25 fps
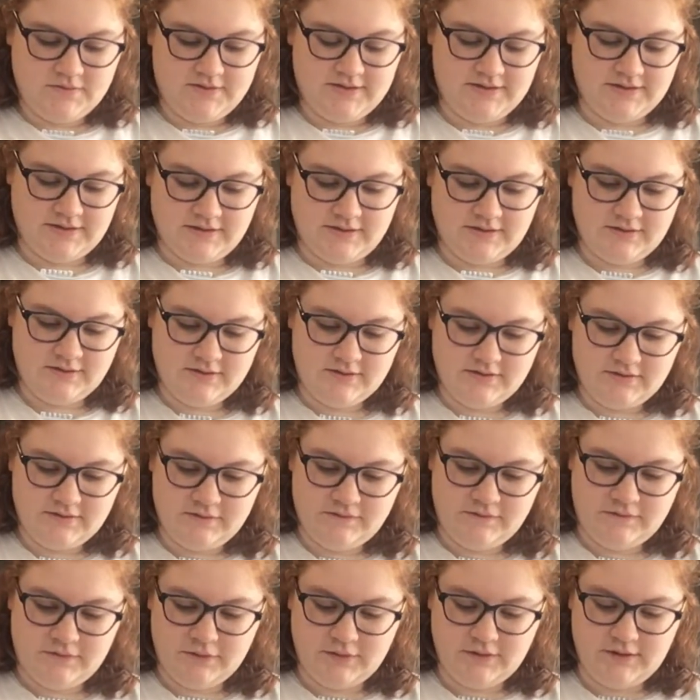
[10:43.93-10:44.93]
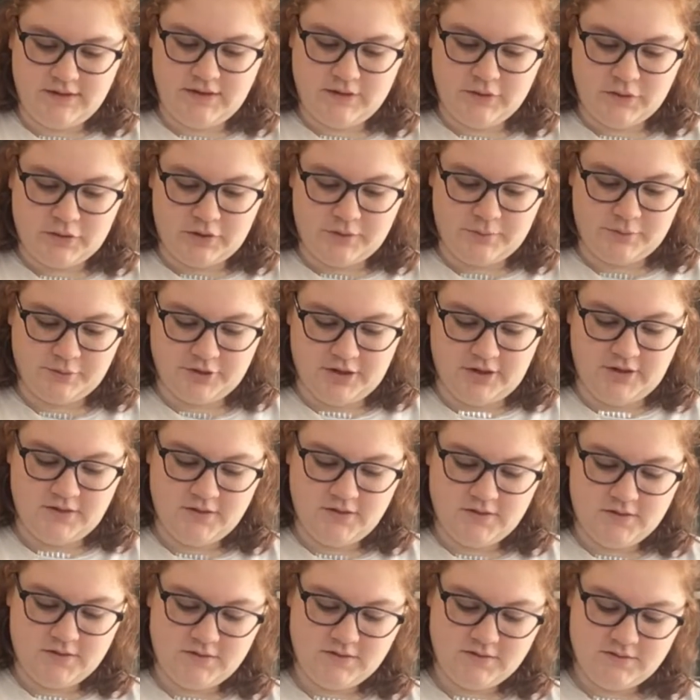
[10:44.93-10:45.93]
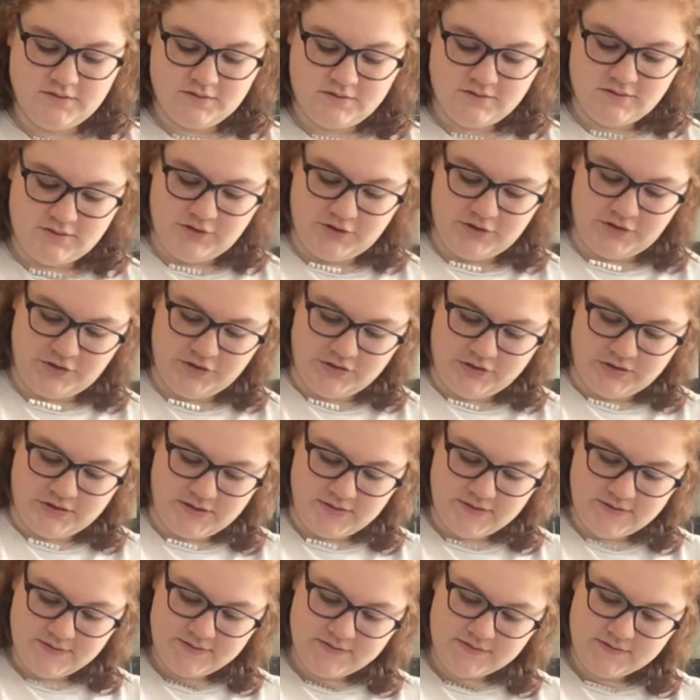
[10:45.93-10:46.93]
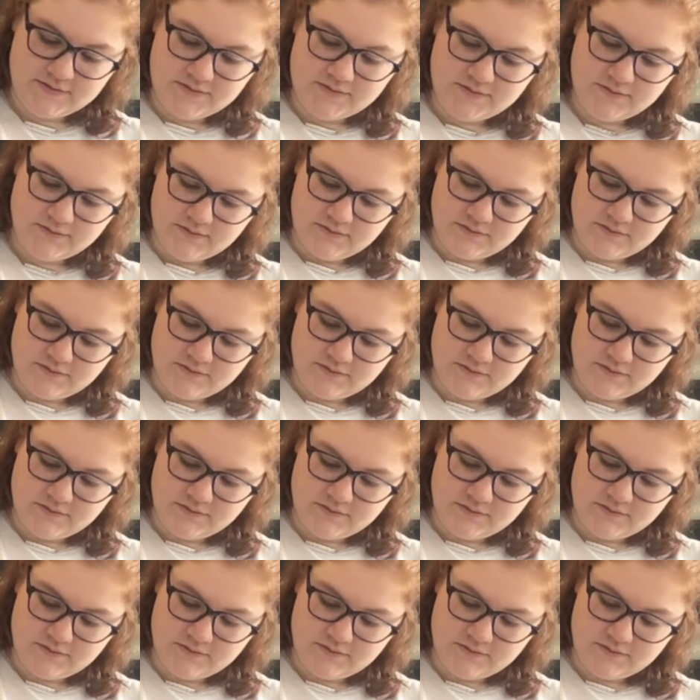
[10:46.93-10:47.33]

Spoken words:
to fully incorporate your ingredients.